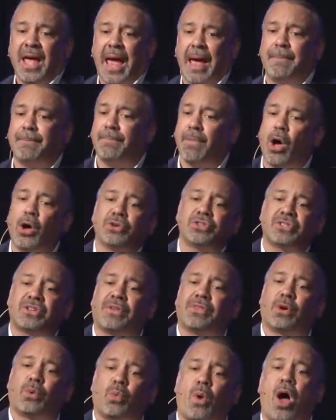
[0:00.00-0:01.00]
and most
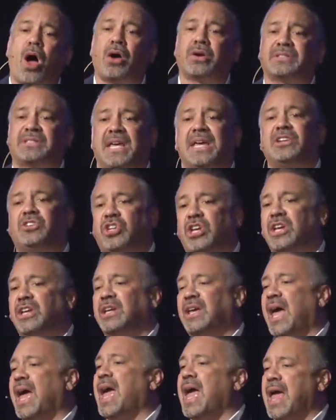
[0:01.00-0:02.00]
of the wrong
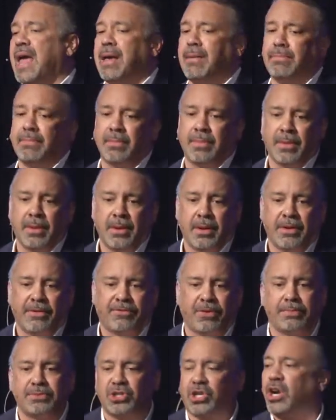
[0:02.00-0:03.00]
teaching came
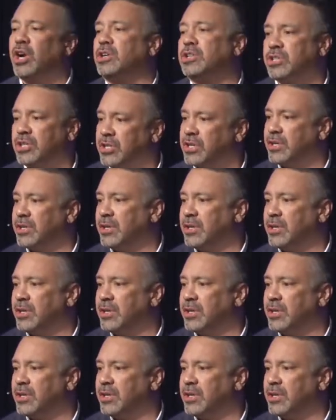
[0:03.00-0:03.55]
from church.